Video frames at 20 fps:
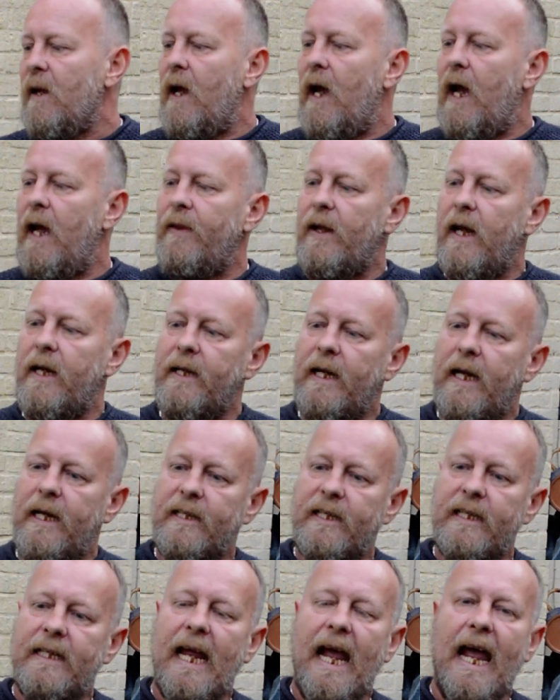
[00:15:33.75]
And then
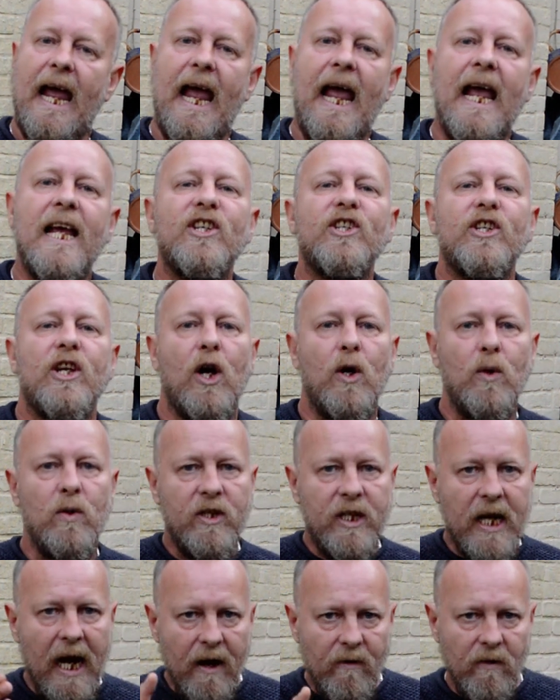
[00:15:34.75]
there's an
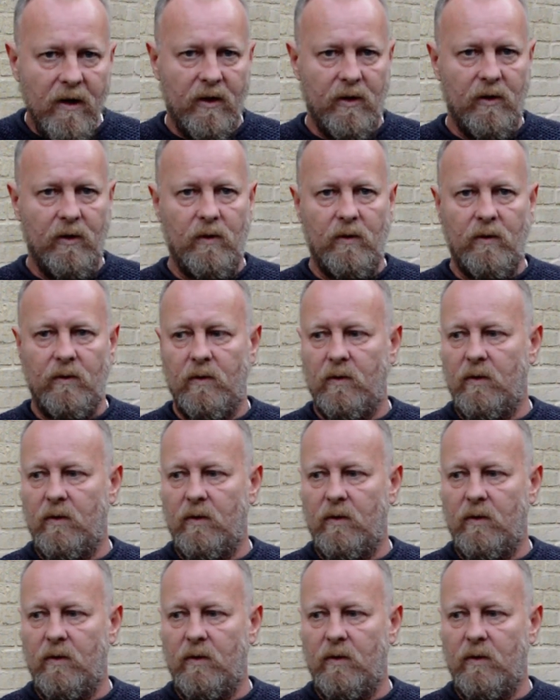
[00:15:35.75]
esoterical,